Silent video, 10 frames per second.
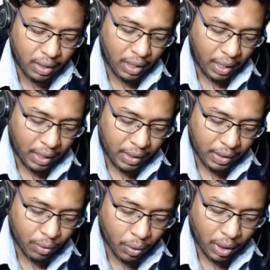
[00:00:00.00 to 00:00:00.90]
and
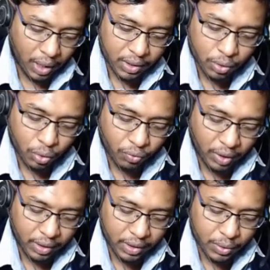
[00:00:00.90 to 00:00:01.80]
you are asked to
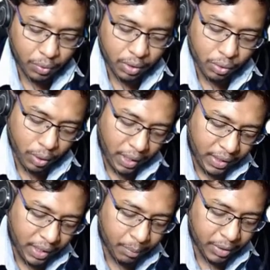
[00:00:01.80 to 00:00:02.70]
find this one, so let
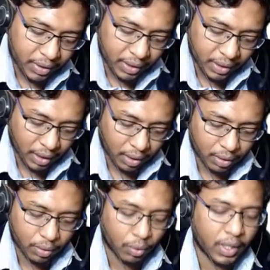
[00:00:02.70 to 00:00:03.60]
it be theta.
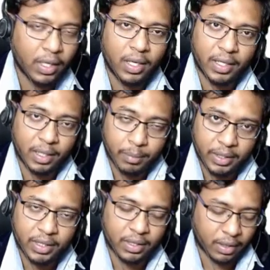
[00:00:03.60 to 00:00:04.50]
Okay, let it be
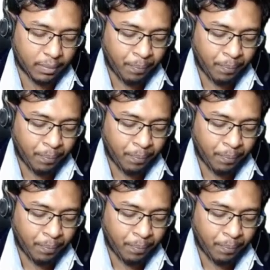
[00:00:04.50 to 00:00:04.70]
theta.